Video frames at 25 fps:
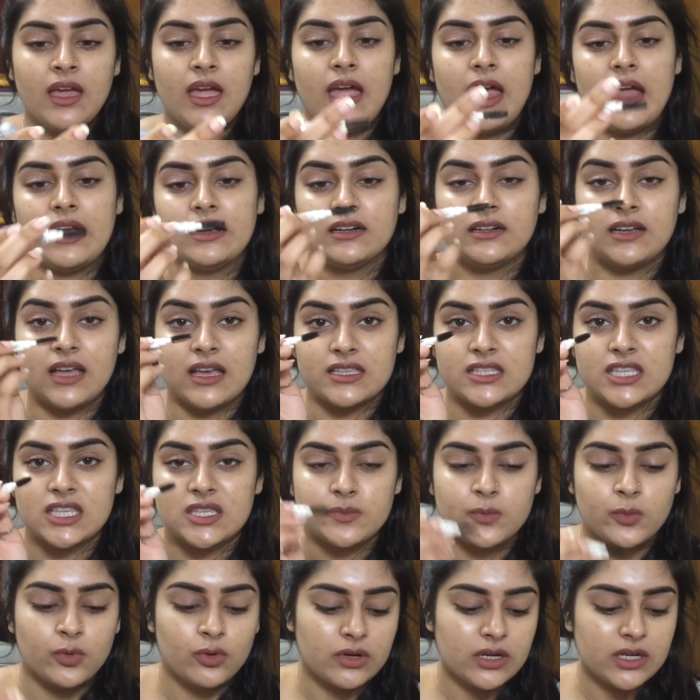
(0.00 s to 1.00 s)
and it has
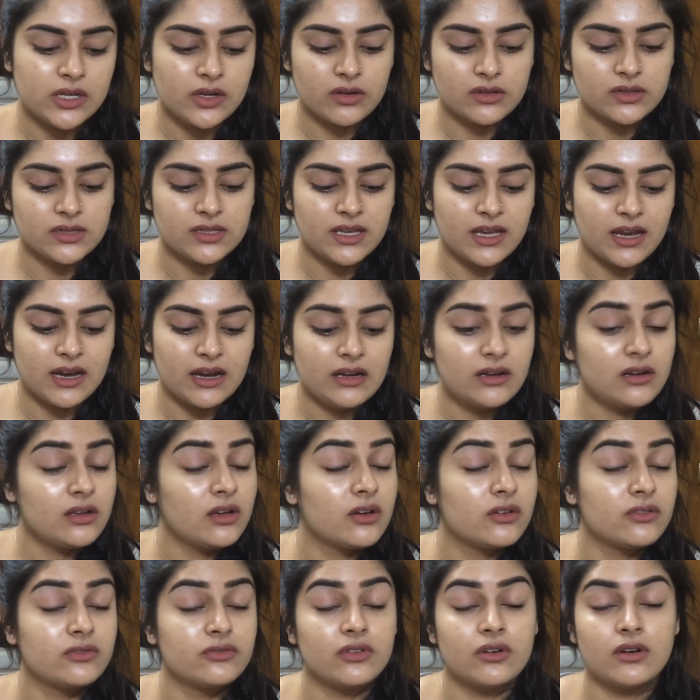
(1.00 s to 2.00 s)
a spoolie on the end.
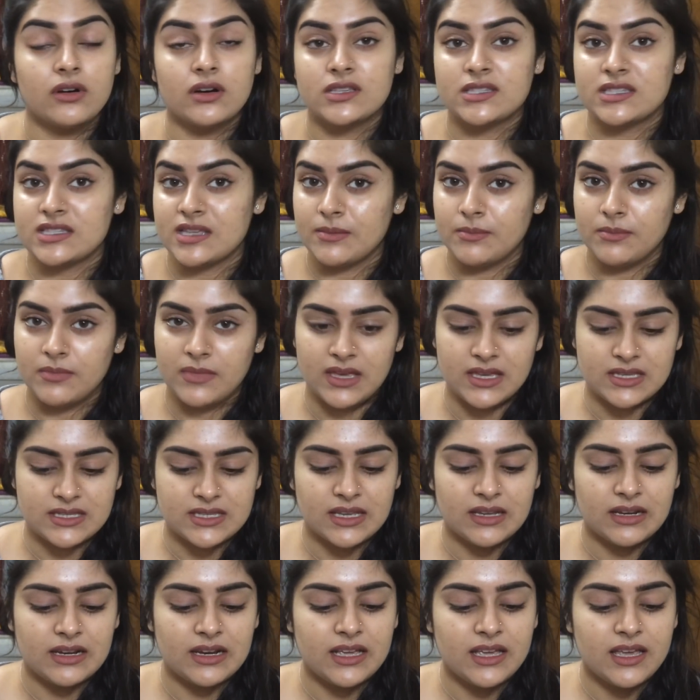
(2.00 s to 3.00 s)
Works
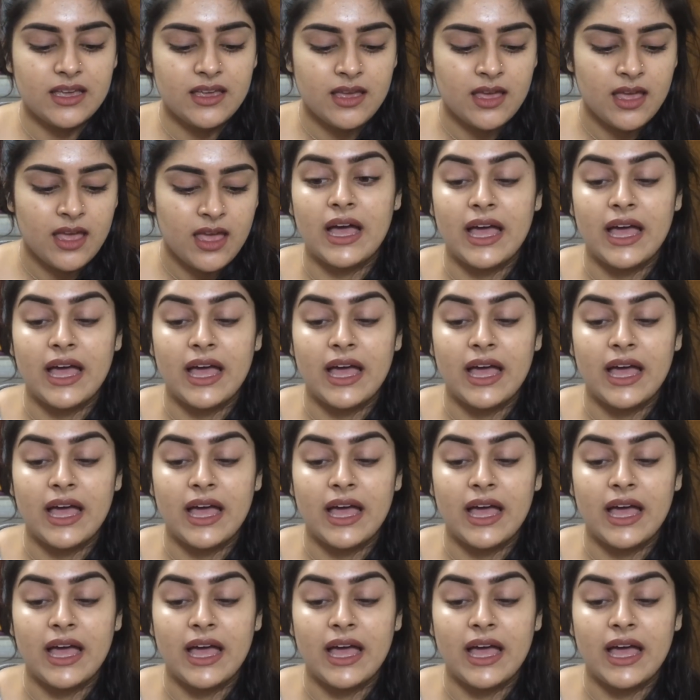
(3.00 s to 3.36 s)
amazingly.